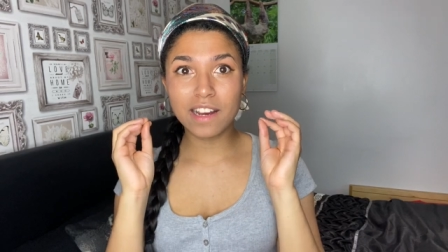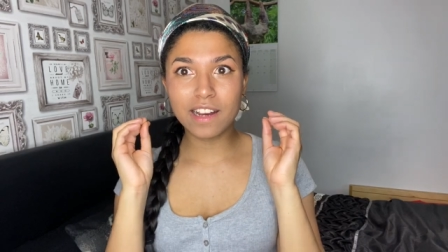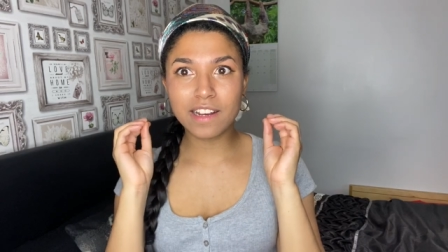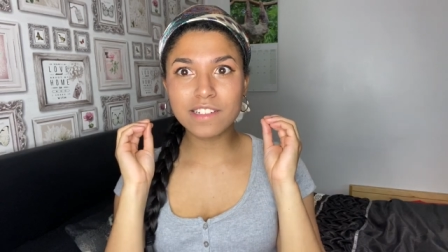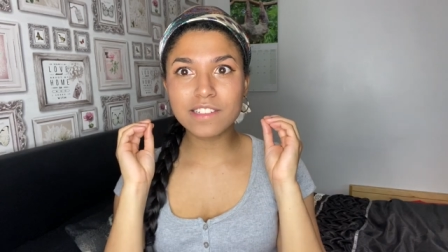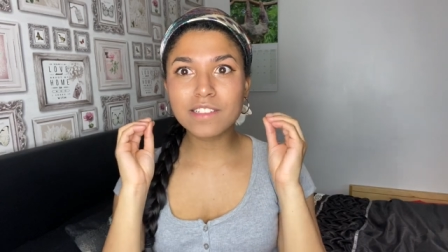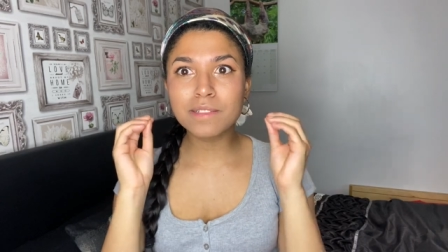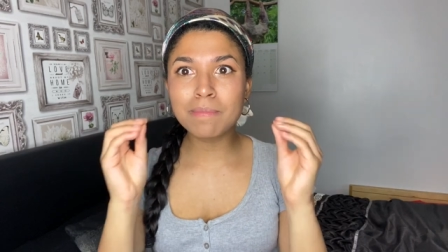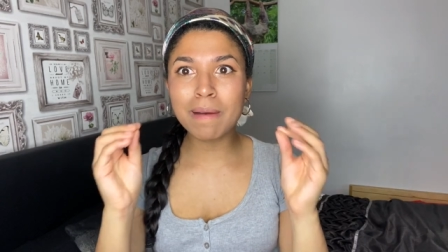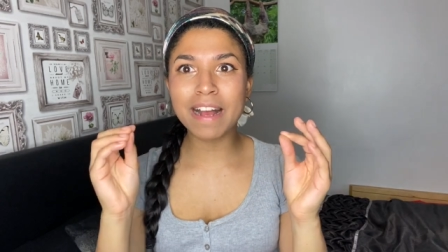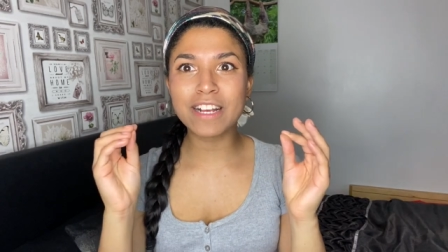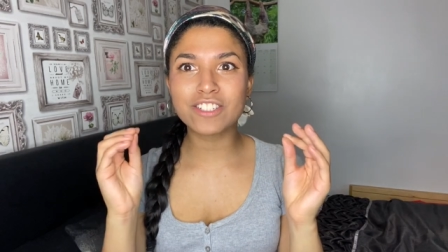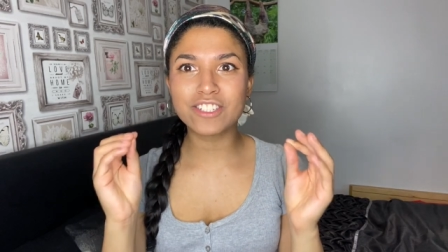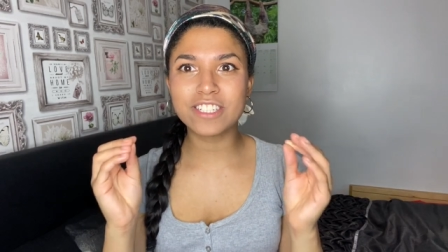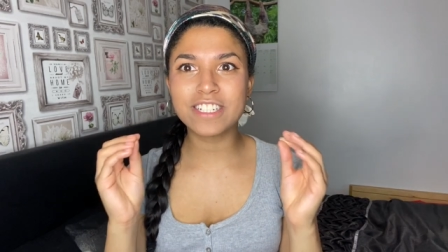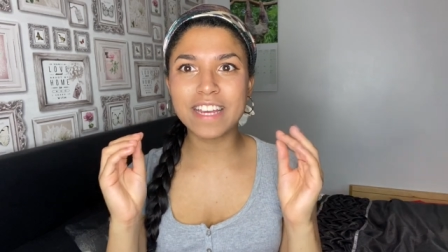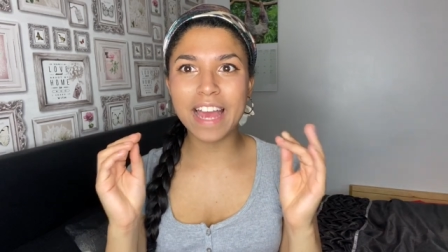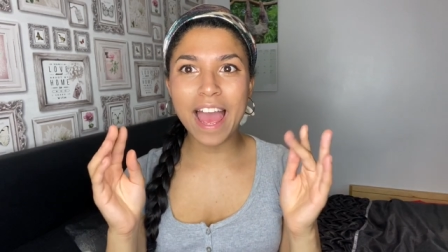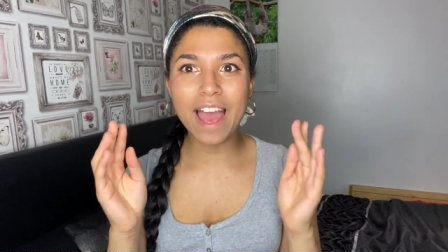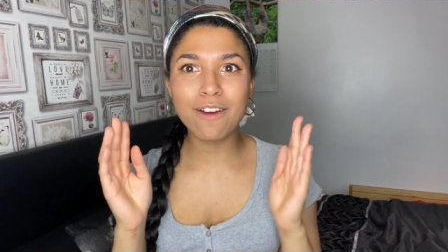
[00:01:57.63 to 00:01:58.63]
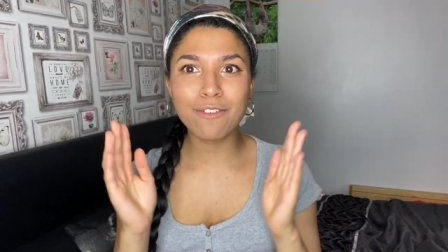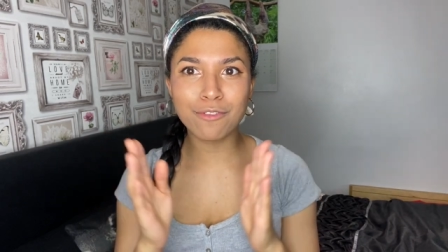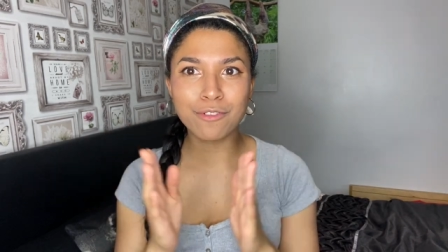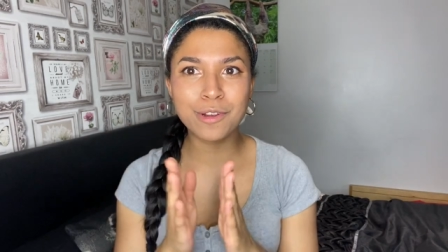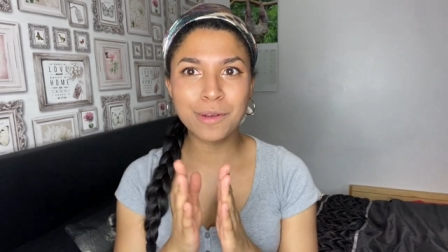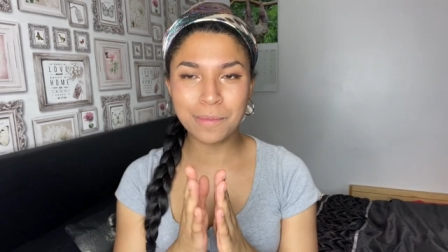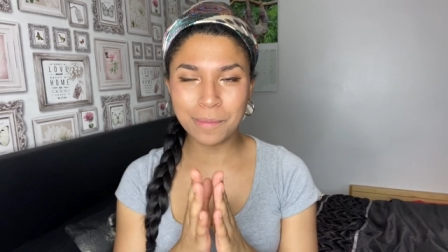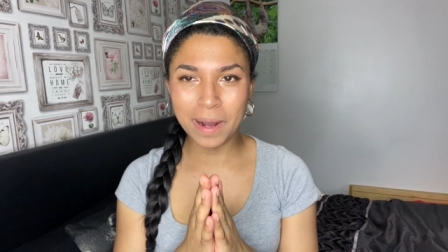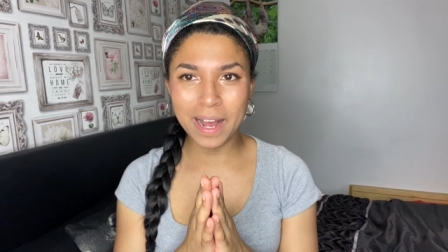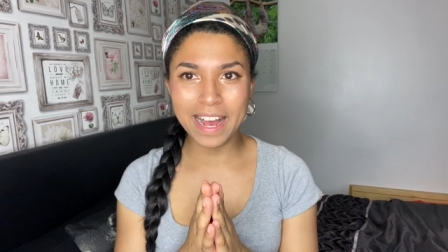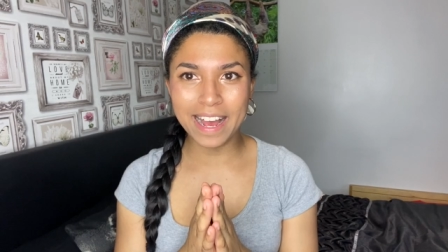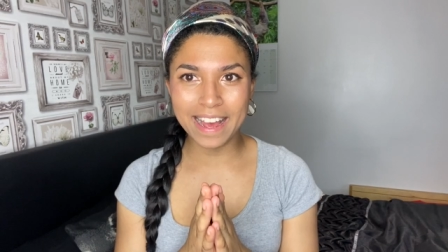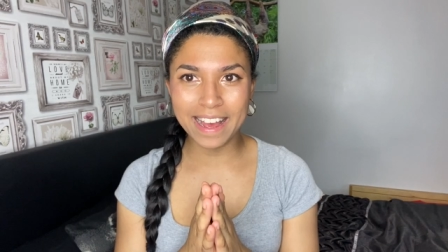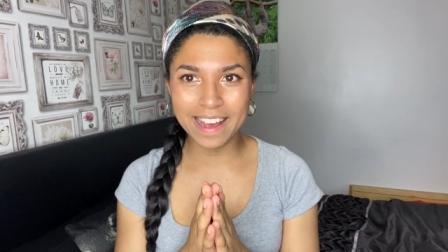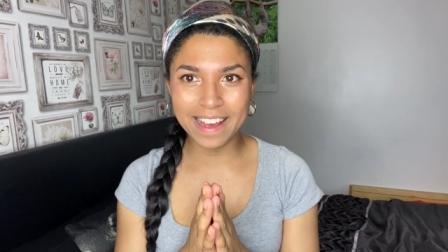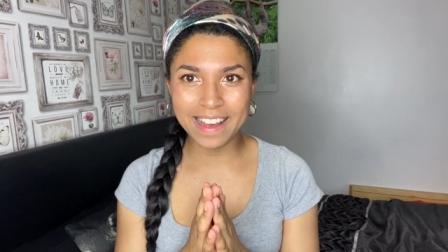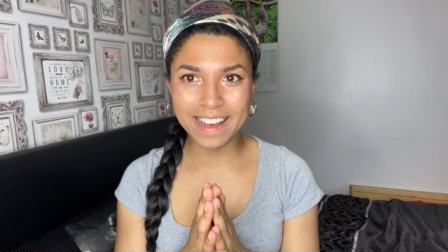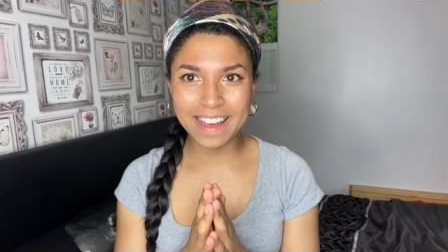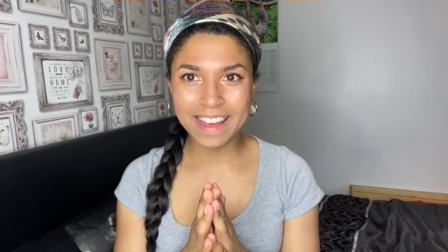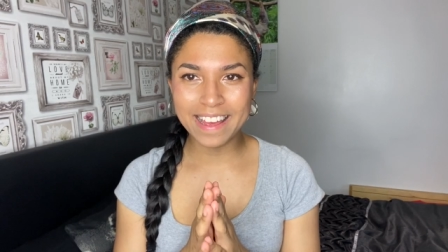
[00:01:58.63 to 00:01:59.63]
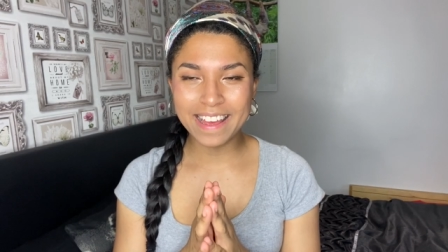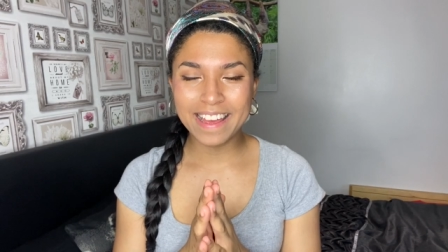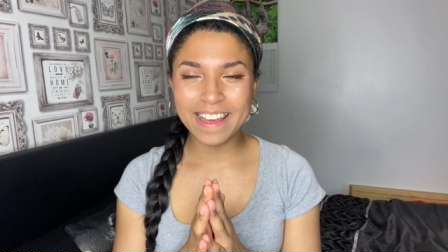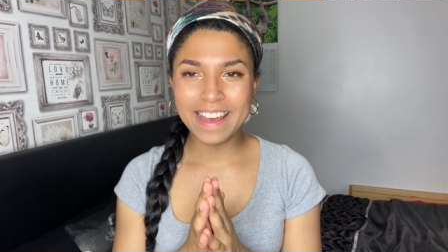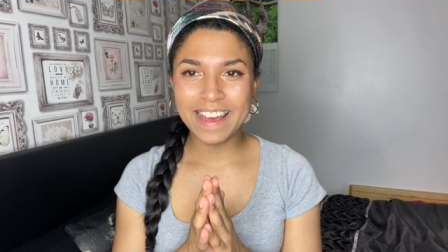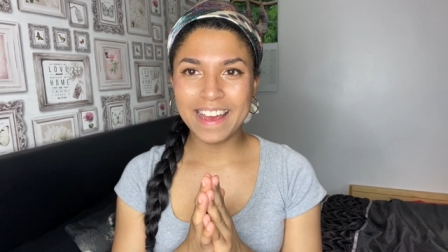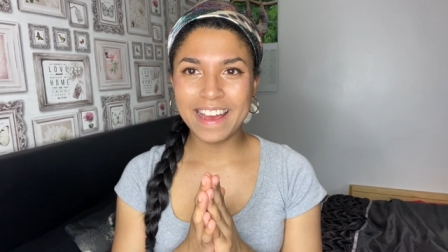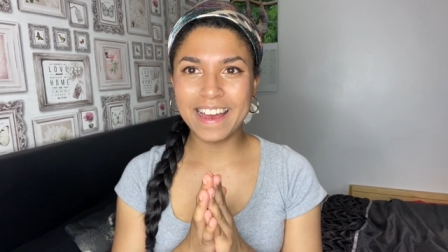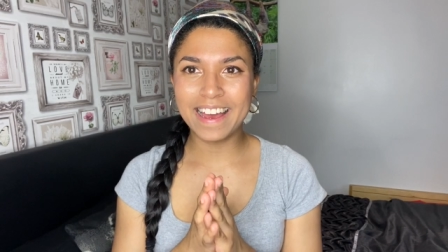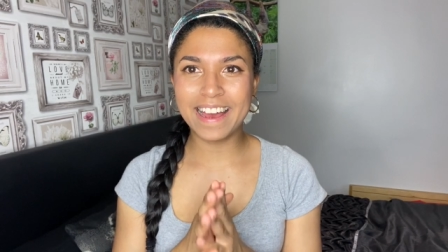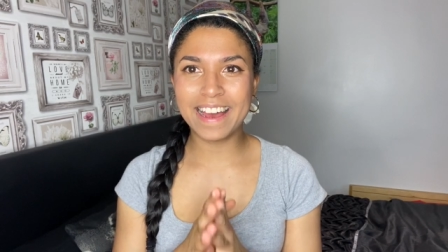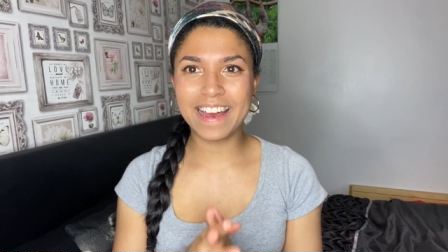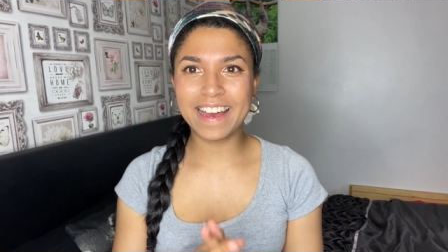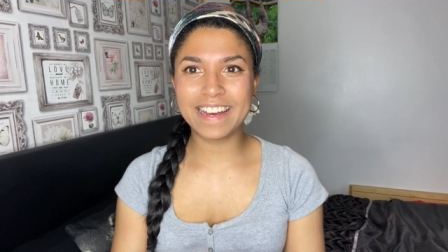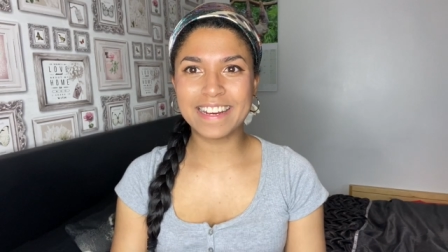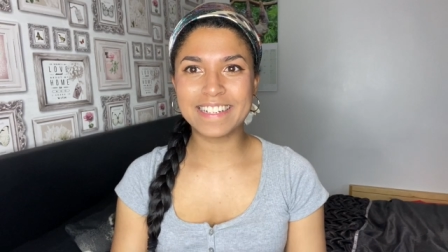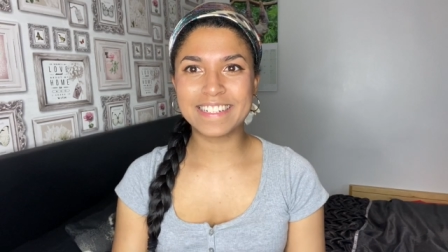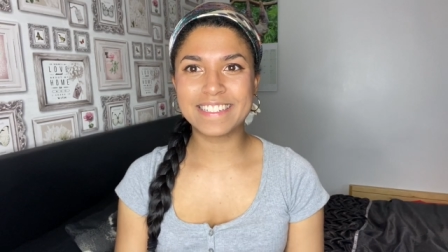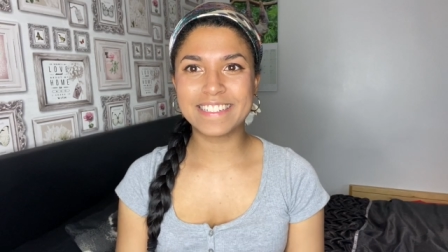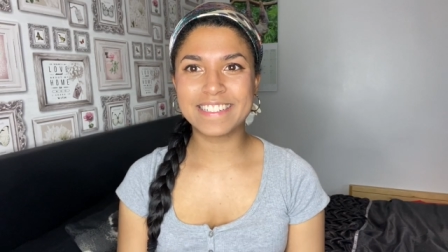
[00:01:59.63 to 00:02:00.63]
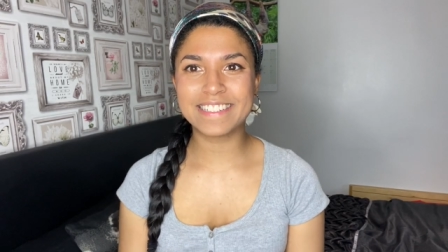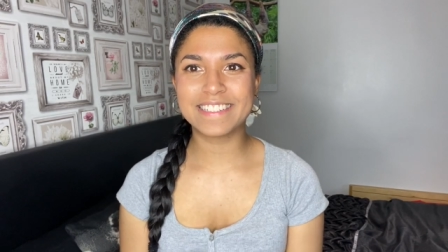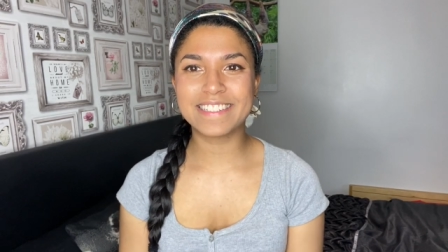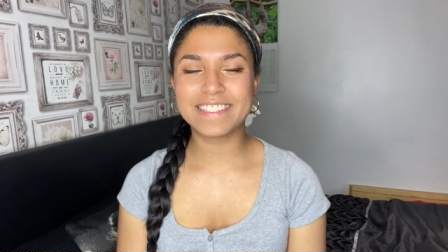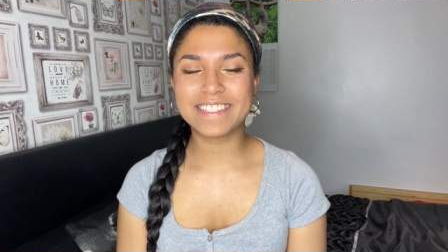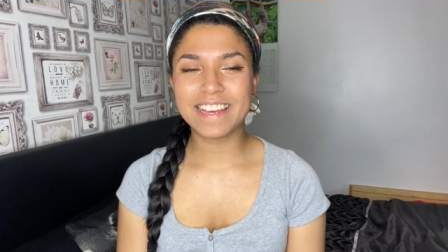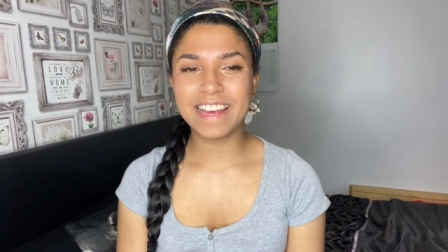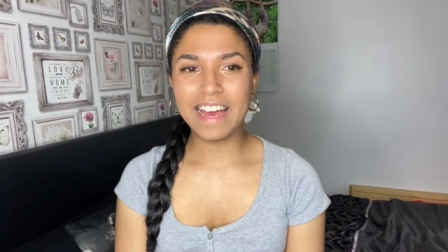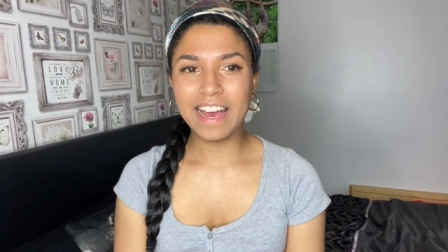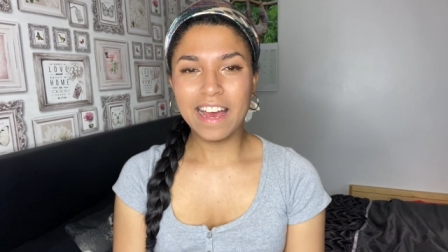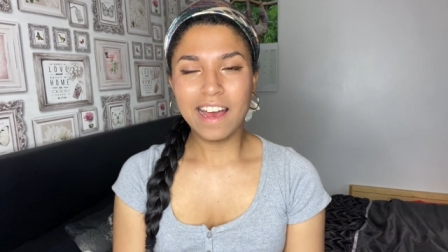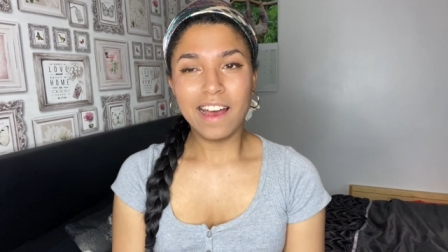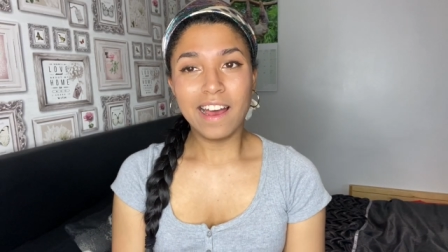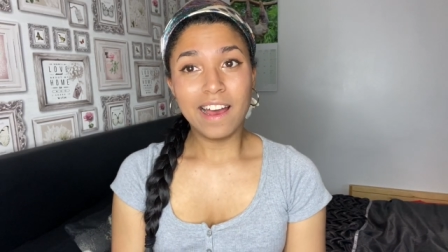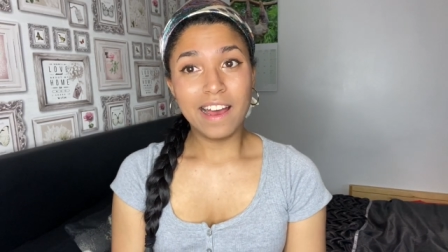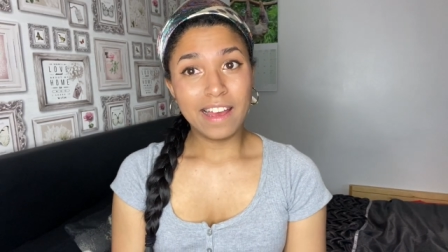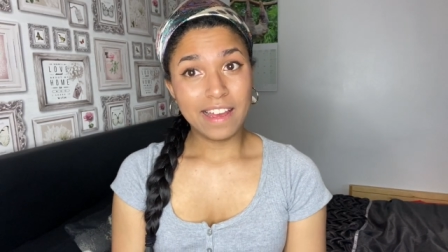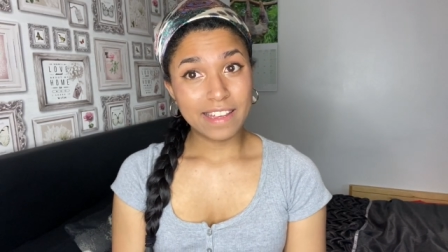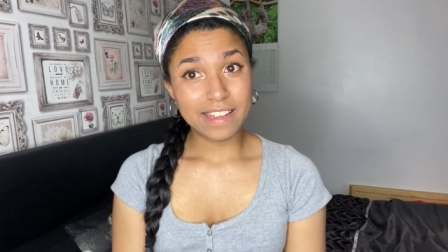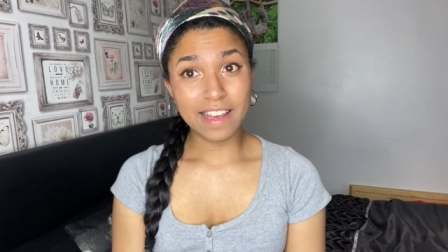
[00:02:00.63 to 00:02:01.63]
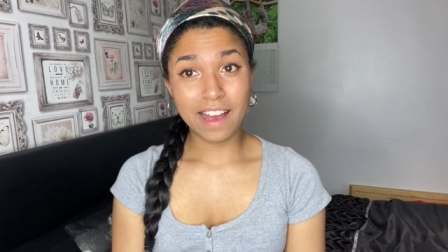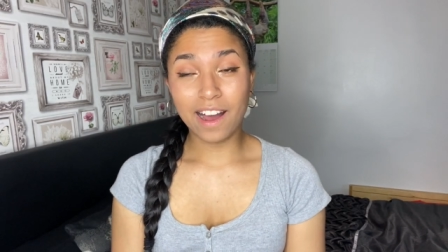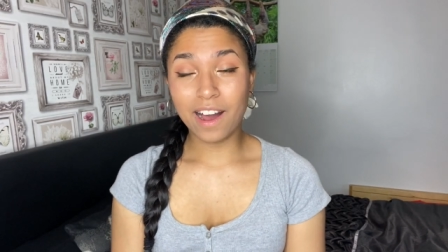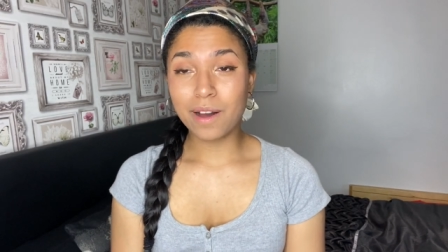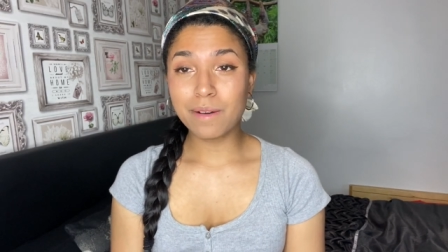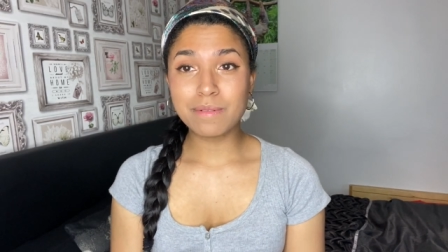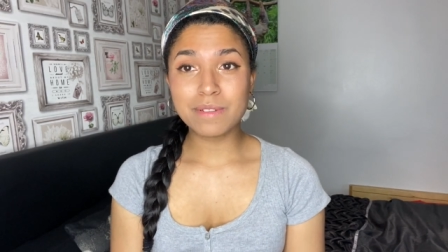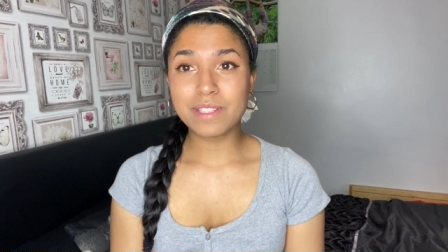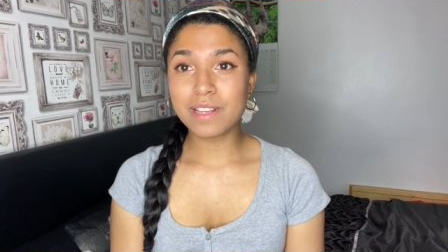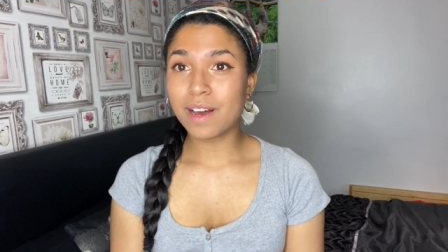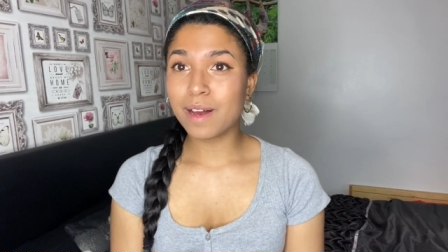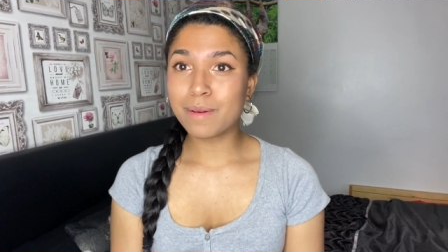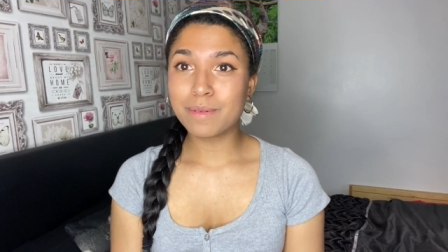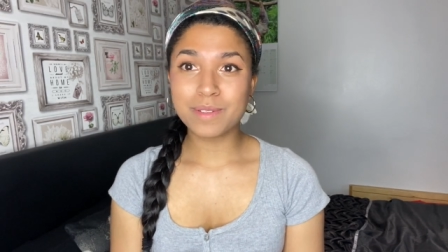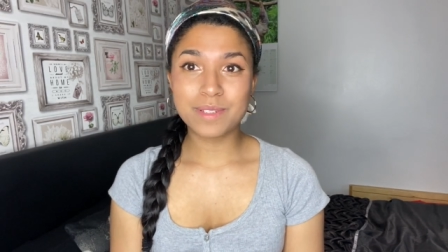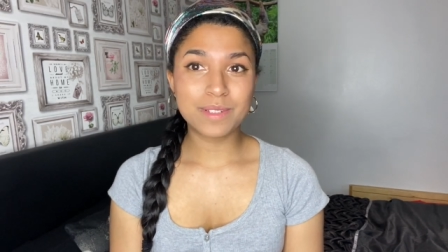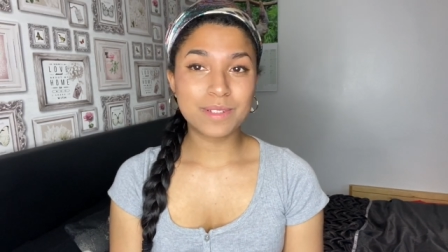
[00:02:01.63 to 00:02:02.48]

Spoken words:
smashed it everywhere, and yeah, I was